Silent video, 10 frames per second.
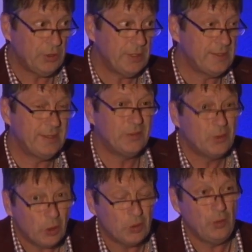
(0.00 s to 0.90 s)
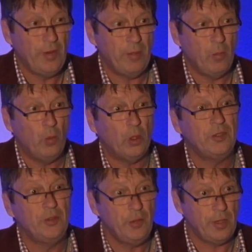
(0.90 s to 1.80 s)
just talk to them.
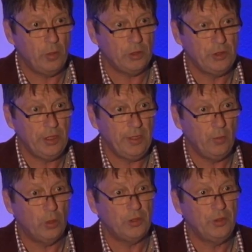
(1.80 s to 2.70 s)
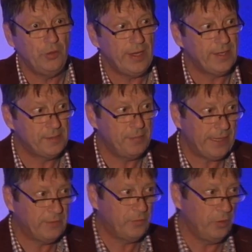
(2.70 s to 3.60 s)
What do they want to hear? What do they
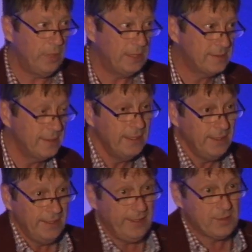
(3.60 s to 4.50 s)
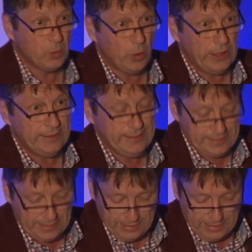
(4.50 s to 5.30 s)
expect from us? It's a quite